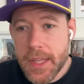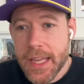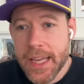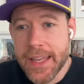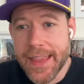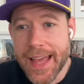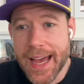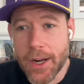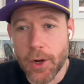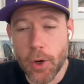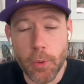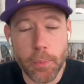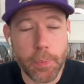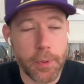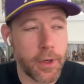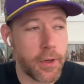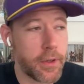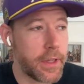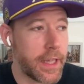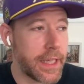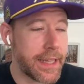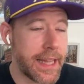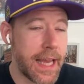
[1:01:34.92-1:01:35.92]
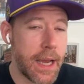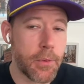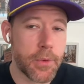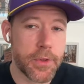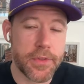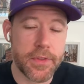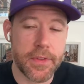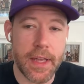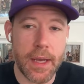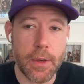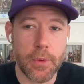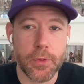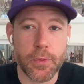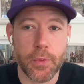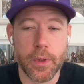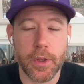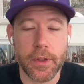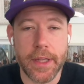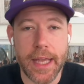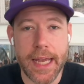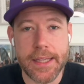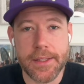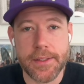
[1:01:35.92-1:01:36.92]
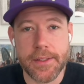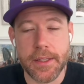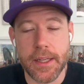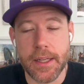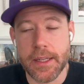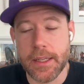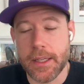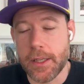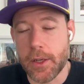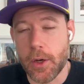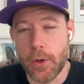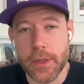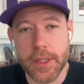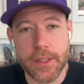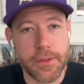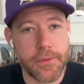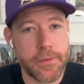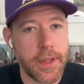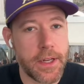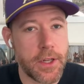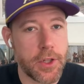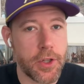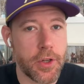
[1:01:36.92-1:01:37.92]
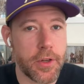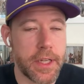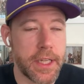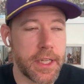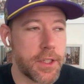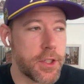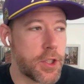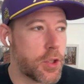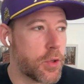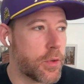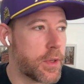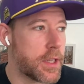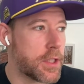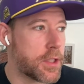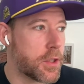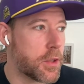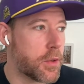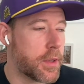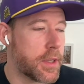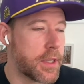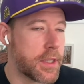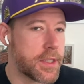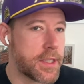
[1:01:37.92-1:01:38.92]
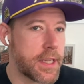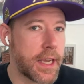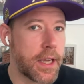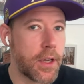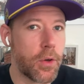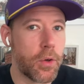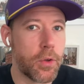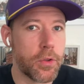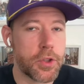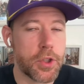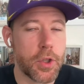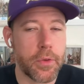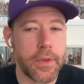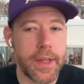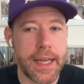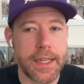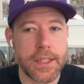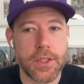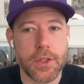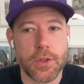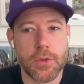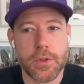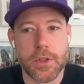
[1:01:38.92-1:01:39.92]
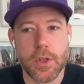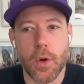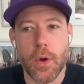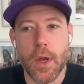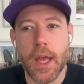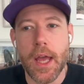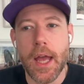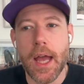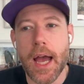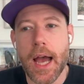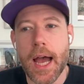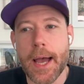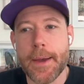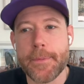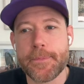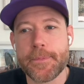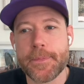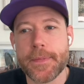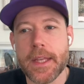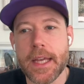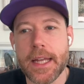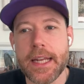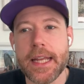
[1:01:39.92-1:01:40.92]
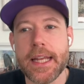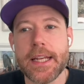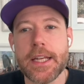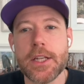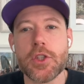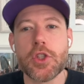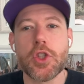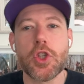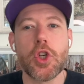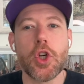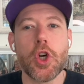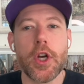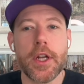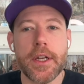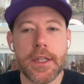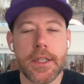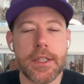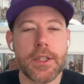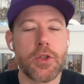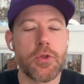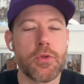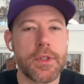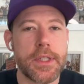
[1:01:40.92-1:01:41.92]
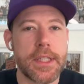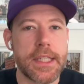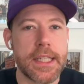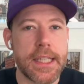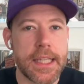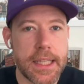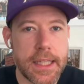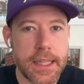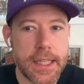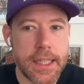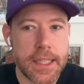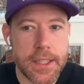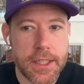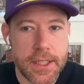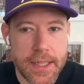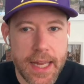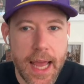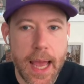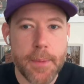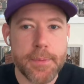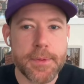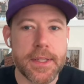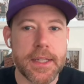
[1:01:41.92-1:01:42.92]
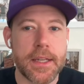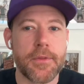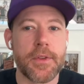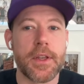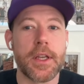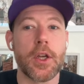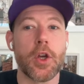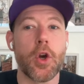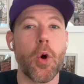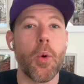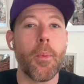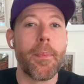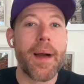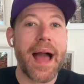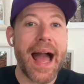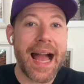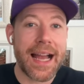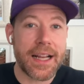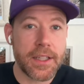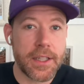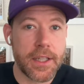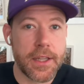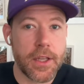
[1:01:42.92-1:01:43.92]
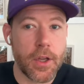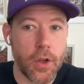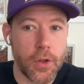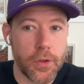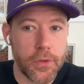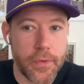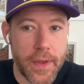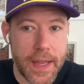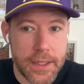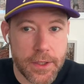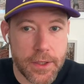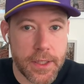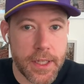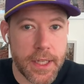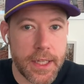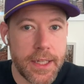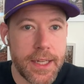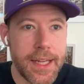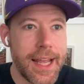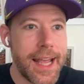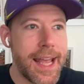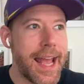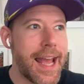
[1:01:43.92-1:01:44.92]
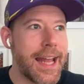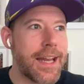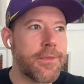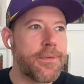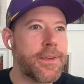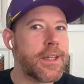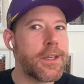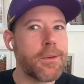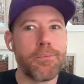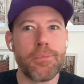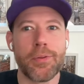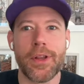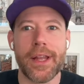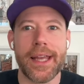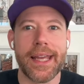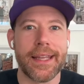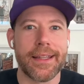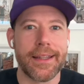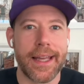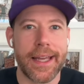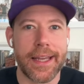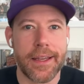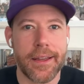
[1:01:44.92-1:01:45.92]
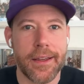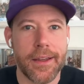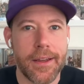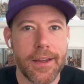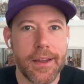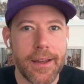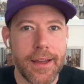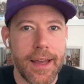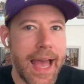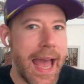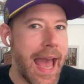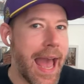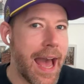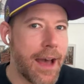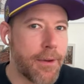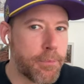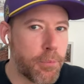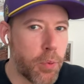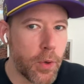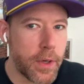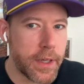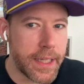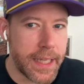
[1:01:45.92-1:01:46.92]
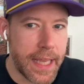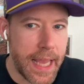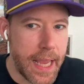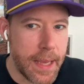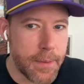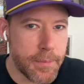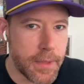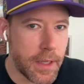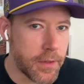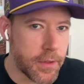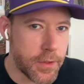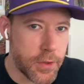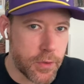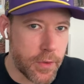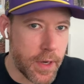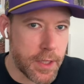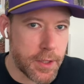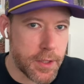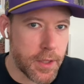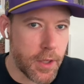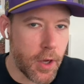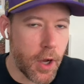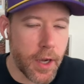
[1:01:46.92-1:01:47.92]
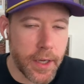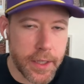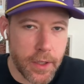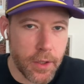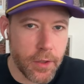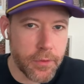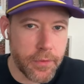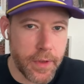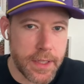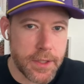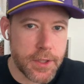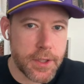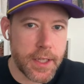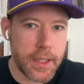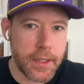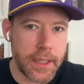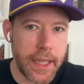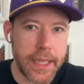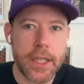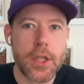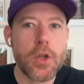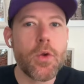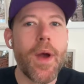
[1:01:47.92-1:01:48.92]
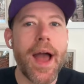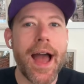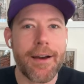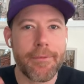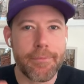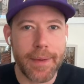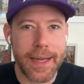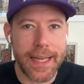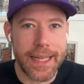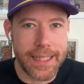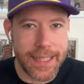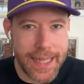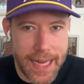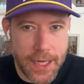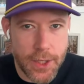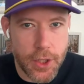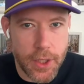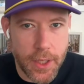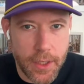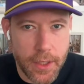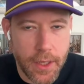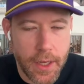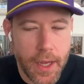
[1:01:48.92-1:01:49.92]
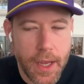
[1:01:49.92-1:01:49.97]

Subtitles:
In that opener, like that was real nice. And, he's a finisher, he can shoot it too. And his second goal showed that too. So it is good to see these steps. And if he can go back to the Allsvenskan, and if he could play it like a half point a game down the stretch in the Hockey Allsvenskan, like you have my attention.